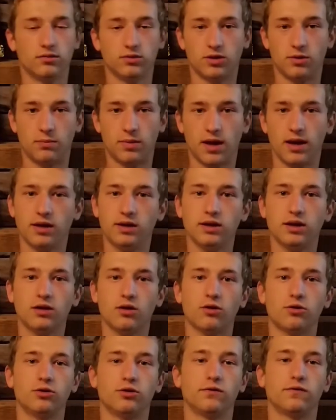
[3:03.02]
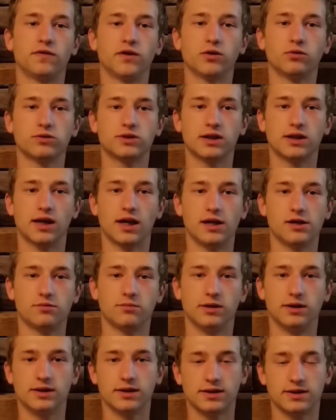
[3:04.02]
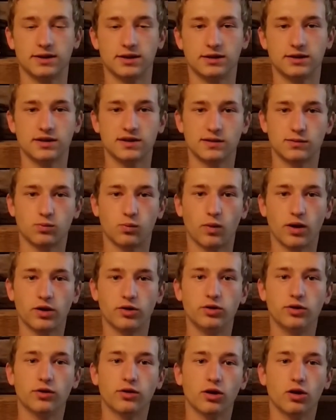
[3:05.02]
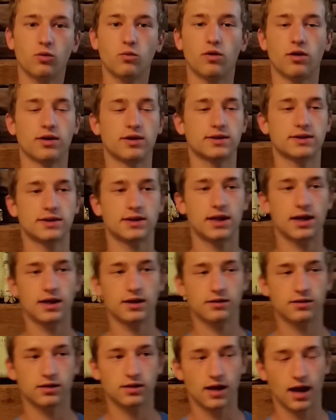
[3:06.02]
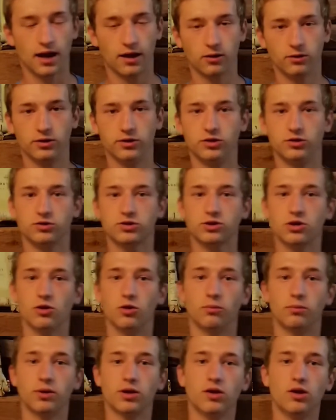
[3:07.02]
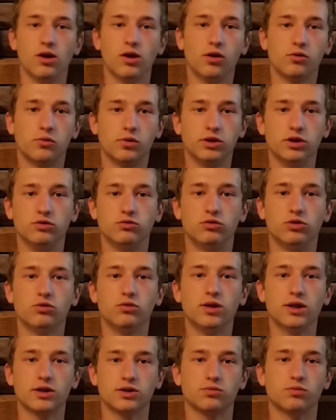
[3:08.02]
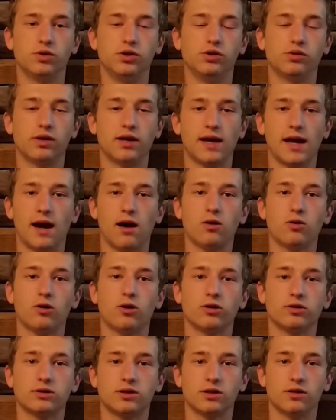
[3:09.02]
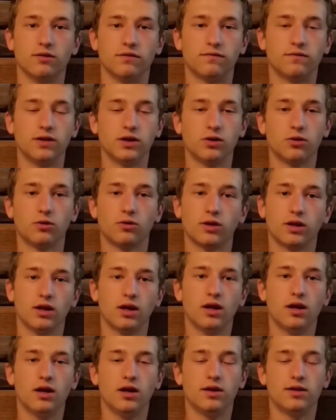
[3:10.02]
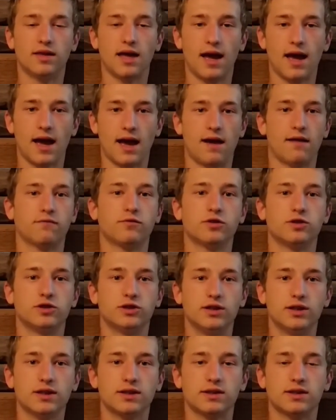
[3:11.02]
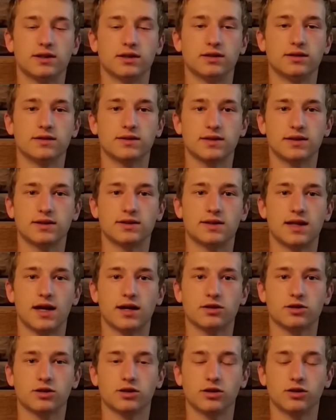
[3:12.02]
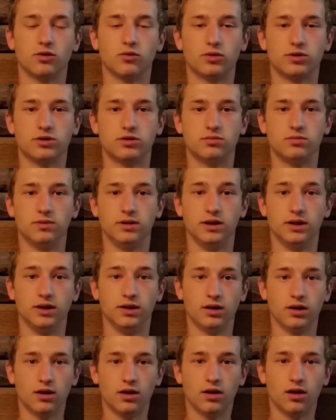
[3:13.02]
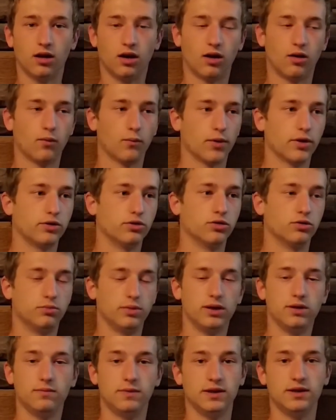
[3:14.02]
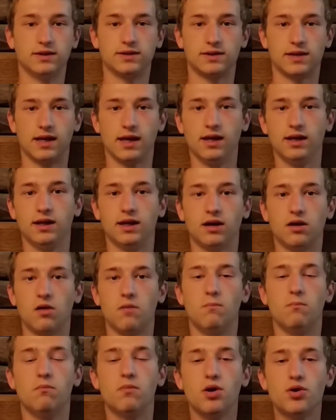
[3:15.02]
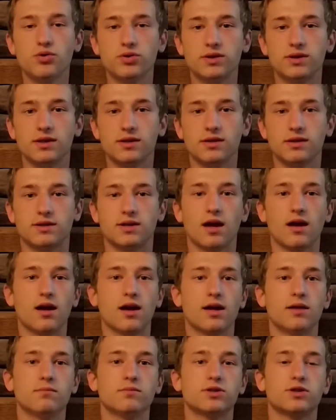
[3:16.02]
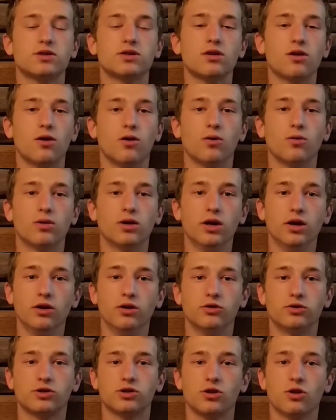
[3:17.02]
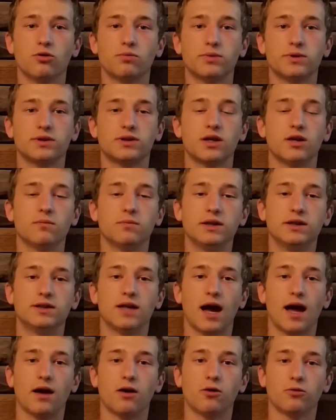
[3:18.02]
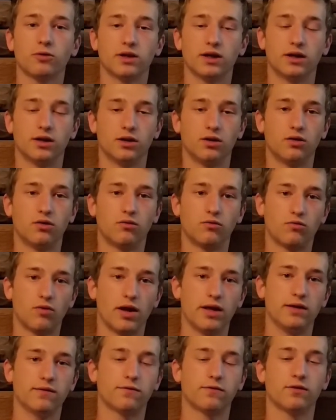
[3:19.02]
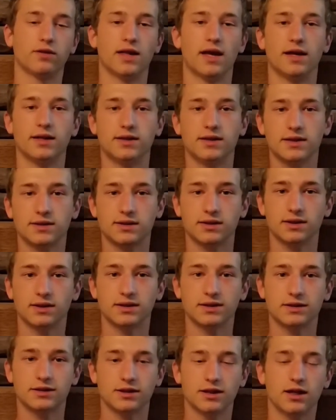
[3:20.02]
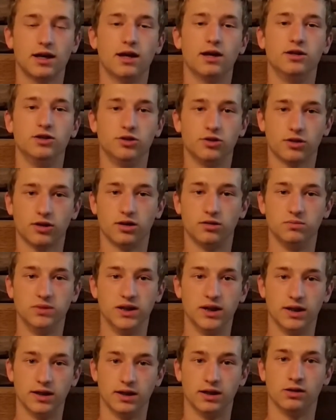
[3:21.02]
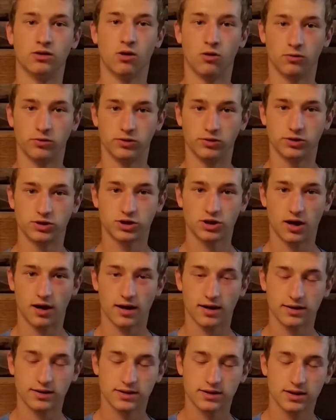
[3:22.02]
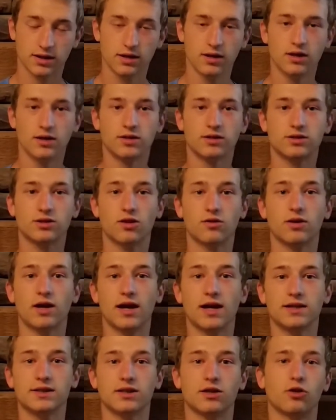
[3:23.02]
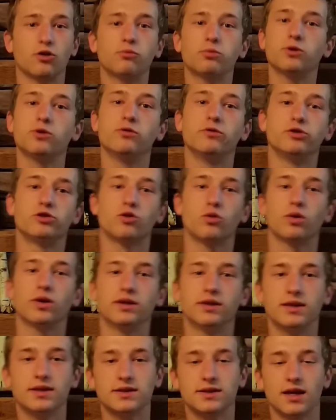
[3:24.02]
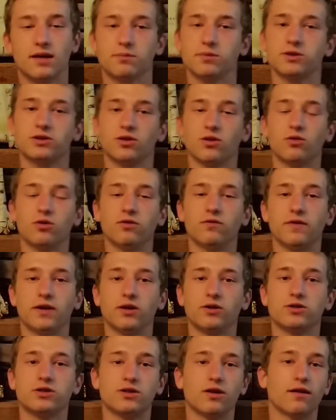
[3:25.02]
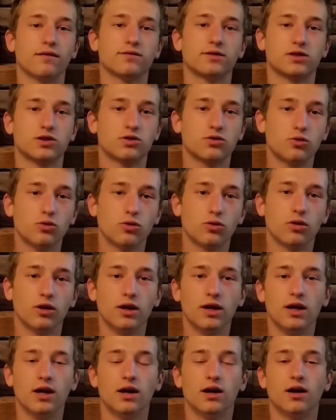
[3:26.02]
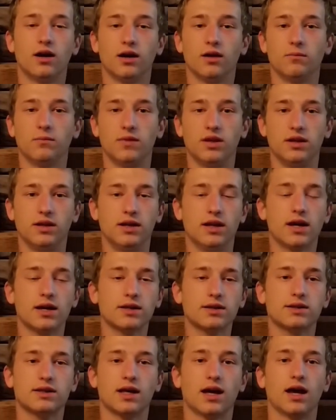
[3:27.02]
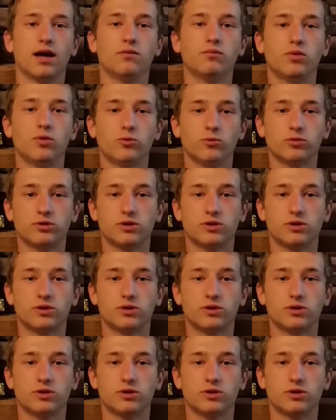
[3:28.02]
depending on your field's engagement distance, is where you're going to want to stand to dial in your scope. When you do this, when you get out onto the field, that average distance is actually going to be where your BB is hitting most of the time, so your scope is going to be dialed in right for that distance, and you're going to be hitting all your shots. So guys, I hope you enjoyed this episode of Airsoft School. Next time